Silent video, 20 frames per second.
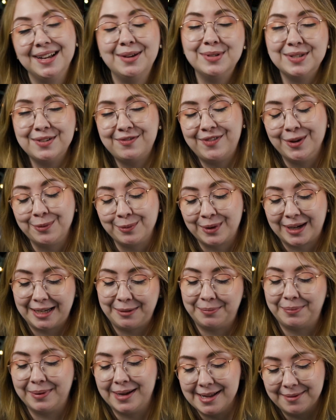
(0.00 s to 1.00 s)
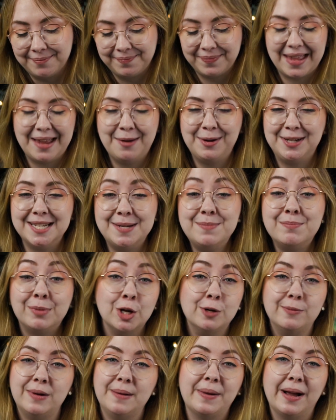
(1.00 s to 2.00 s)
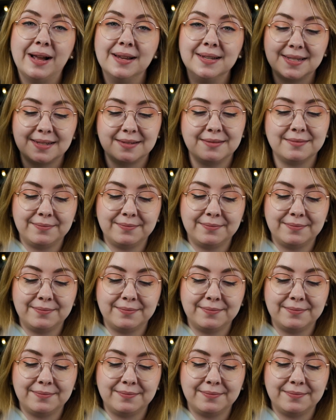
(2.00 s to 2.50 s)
It was a fun read, but it didn't blow my mind.